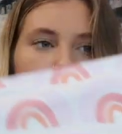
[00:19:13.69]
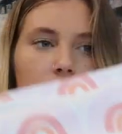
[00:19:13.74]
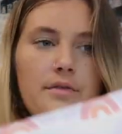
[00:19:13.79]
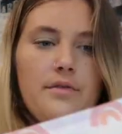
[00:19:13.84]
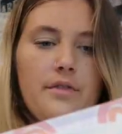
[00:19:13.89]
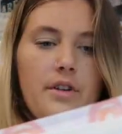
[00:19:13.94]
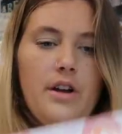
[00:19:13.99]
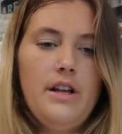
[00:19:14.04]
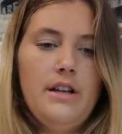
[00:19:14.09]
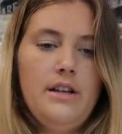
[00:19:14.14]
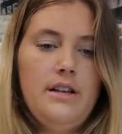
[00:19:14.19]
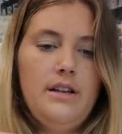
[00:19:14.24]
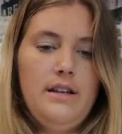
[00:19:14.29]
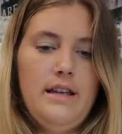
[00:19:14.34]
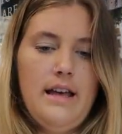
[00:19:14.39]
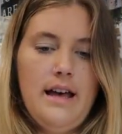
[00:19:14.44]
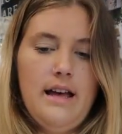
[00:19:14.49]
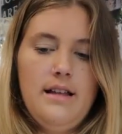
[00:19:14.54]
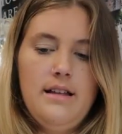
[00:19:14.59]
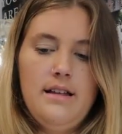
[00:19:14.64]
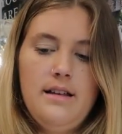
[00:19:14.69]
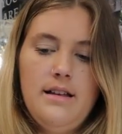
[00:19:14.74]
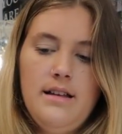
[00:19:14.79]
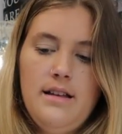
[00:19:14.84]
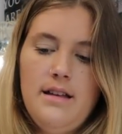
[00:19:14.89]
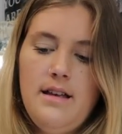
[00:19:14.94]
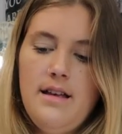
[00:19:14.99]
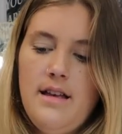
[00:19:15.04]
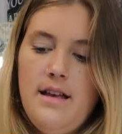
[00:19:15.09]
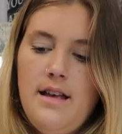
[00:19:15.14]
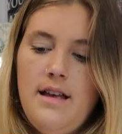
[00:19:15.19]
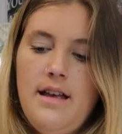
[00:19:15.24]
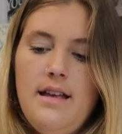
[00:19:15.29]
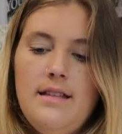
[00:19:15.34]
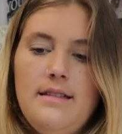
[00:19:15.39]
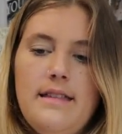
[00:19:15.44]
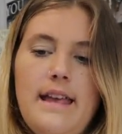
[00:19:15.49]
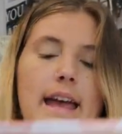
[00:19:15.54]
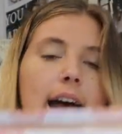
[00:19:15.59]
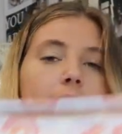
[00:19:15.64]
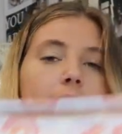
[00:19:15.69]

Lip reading: the front. Yeah, they